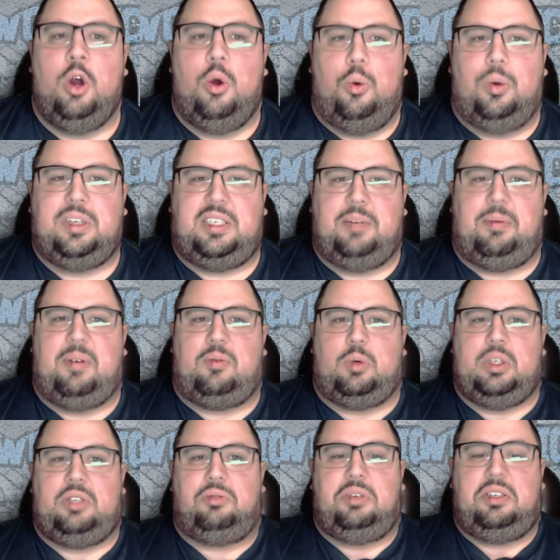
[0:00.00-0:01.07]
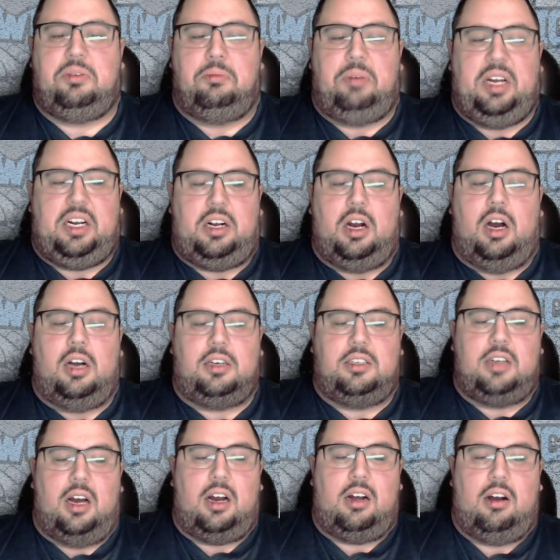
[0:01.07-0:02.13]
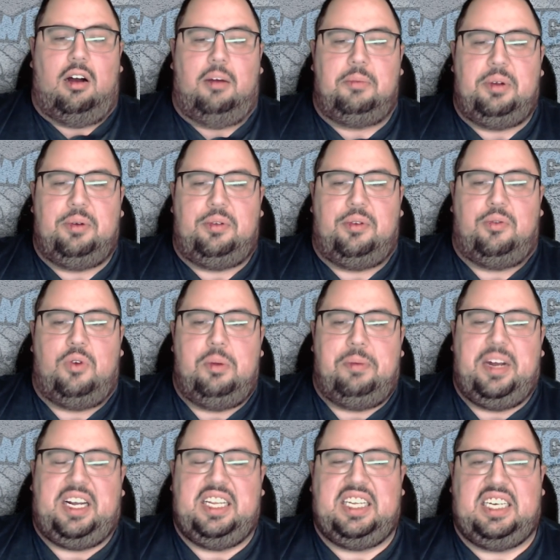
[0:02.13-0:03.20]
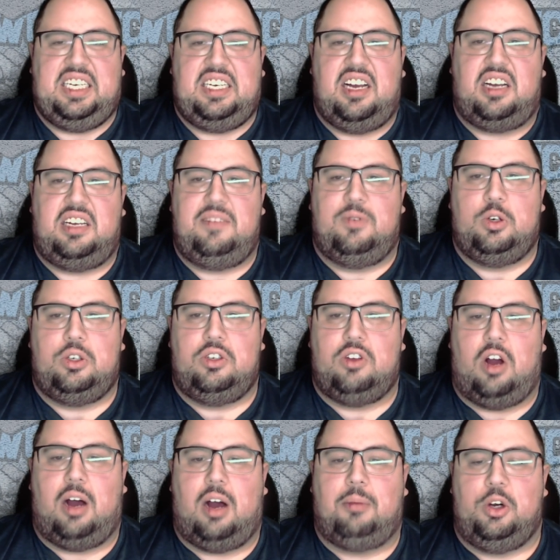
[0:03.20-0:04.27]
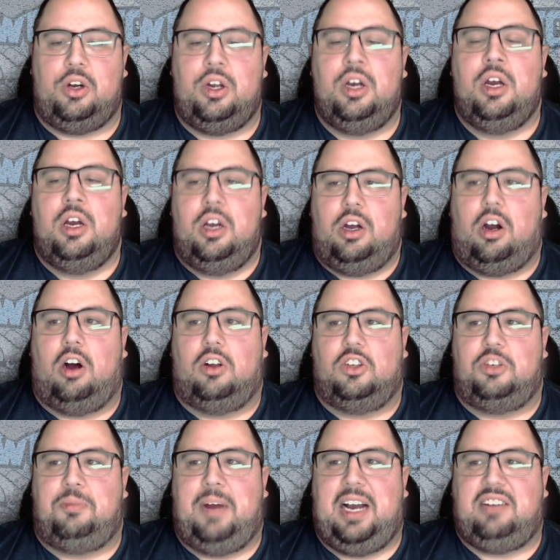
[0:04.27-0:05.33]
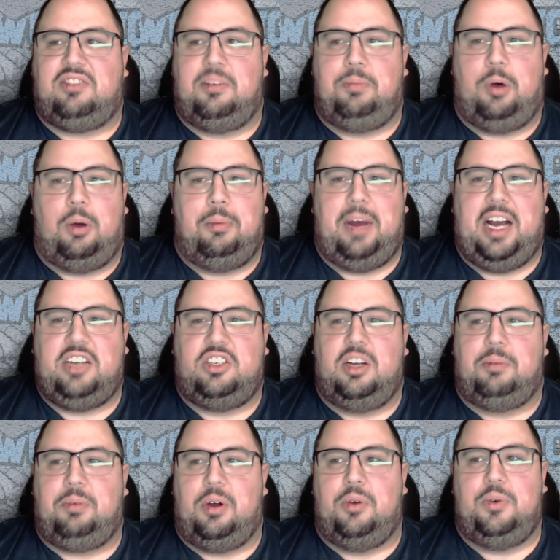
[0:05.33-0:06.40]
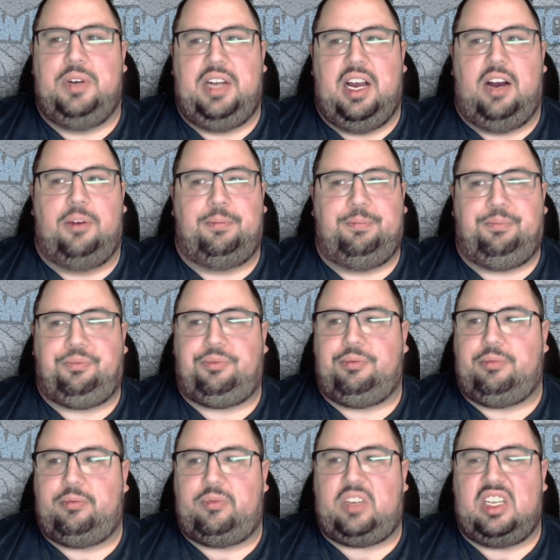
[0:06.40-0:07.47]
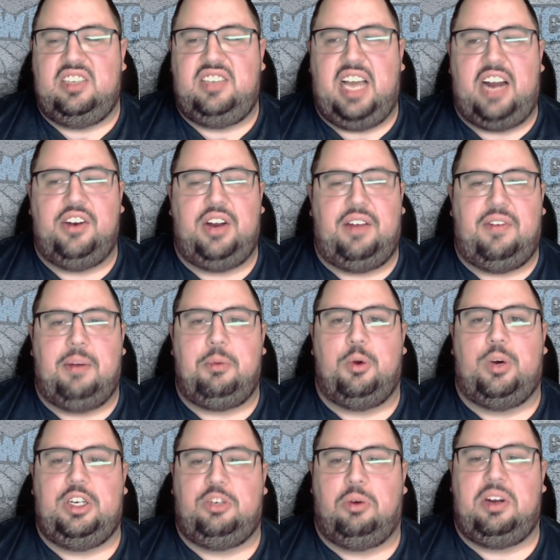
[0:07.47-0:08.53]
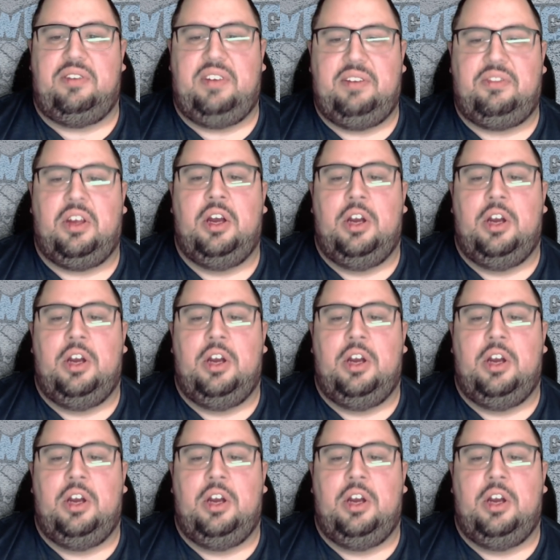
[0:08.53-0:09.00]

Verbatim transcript: What's up, everyone? It's Chris from PickDawgz.com here with your free pick of the Kentucky versus Auburn college basketball matchup going down Saturday, February 25th,